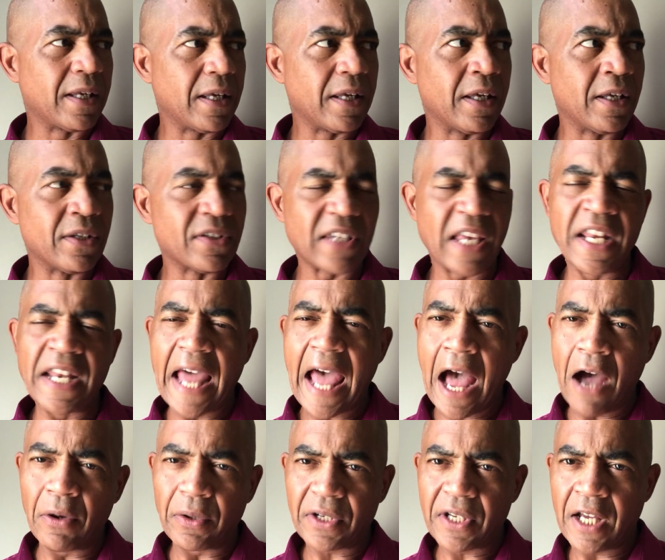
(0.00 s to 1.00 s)
is an
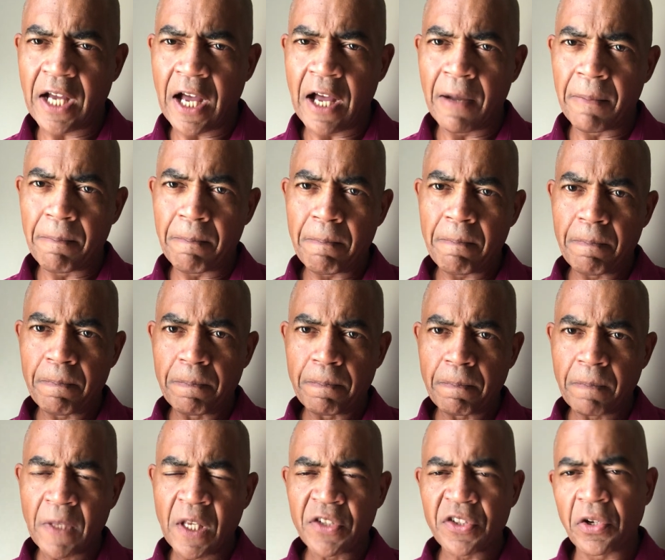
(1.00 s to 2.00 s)
outcome.
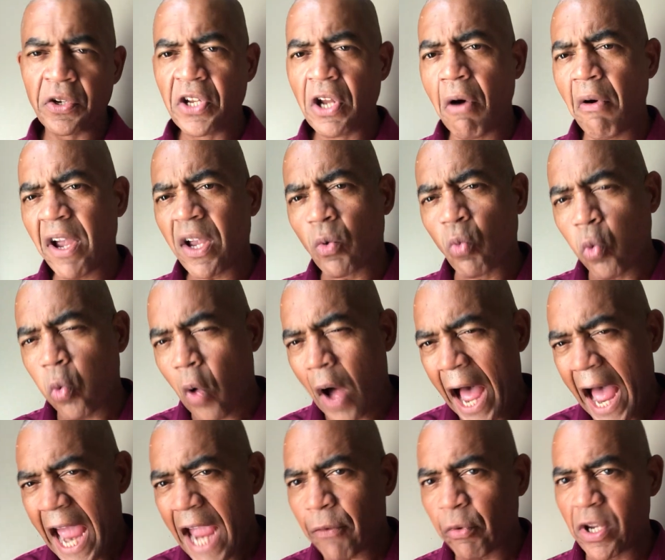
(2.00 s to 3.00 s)
So knowing
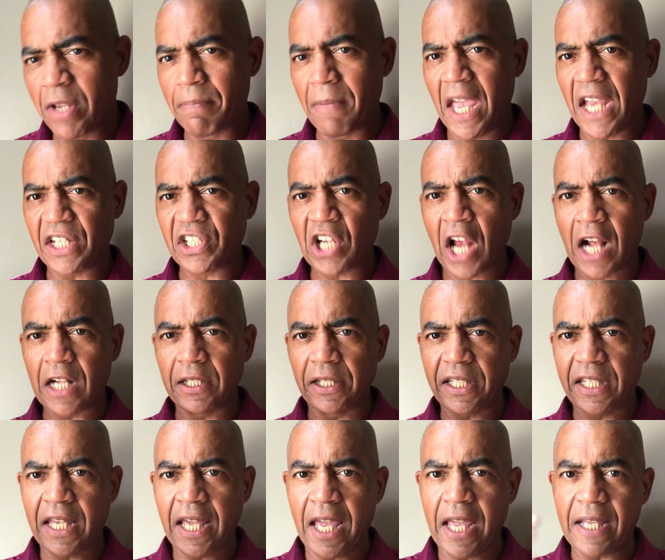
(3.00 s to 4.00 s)
why we make
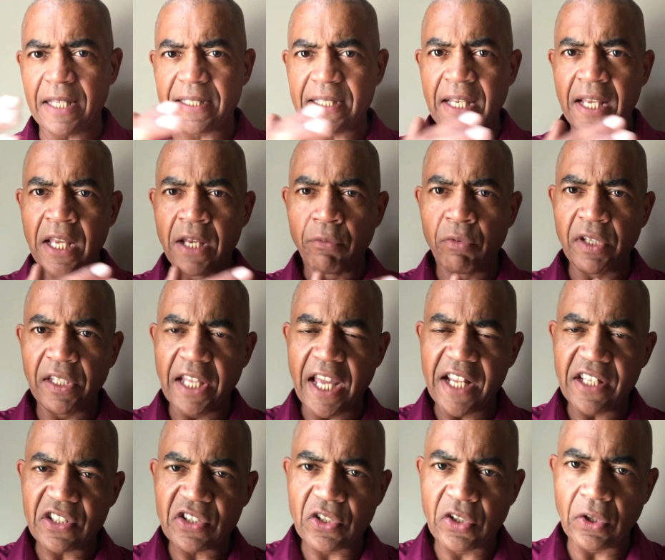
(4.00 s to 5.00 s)
chocolate cakes
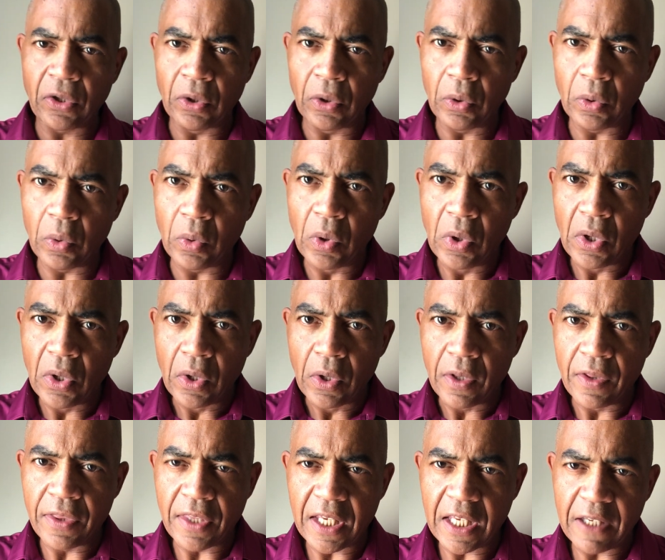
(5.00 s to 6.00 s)
relates to
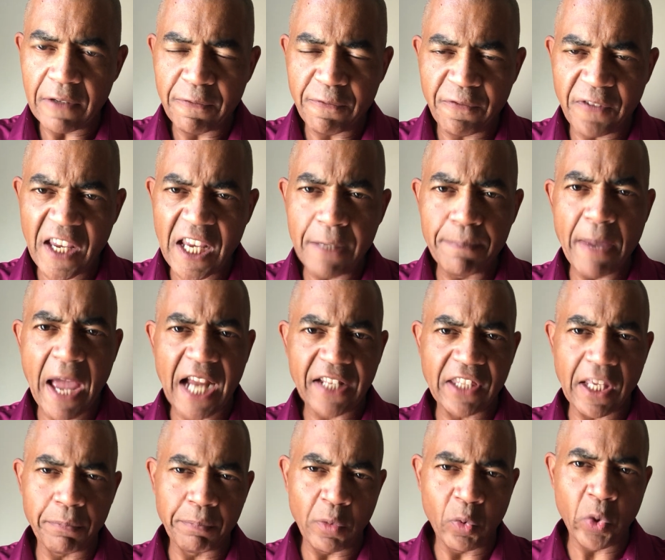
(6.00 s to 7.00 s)
the feedback
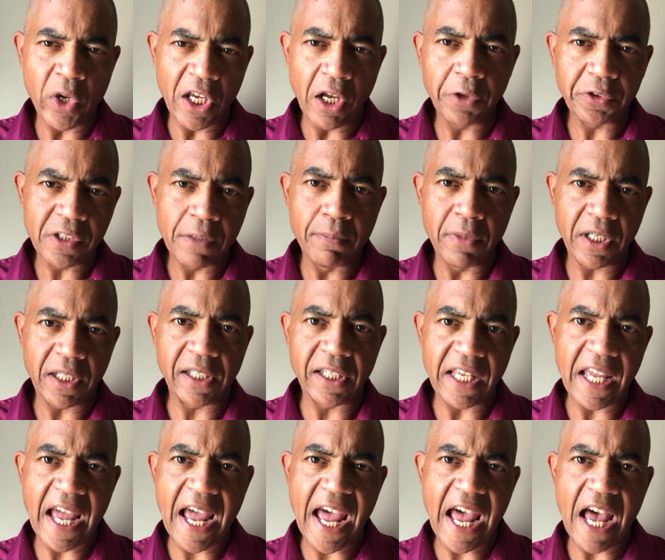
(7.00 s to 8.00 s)
that we
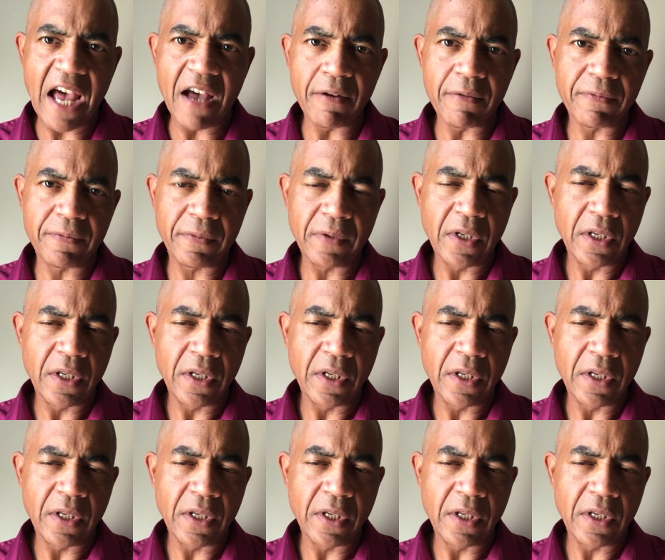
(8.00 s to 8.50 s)
ultimately have.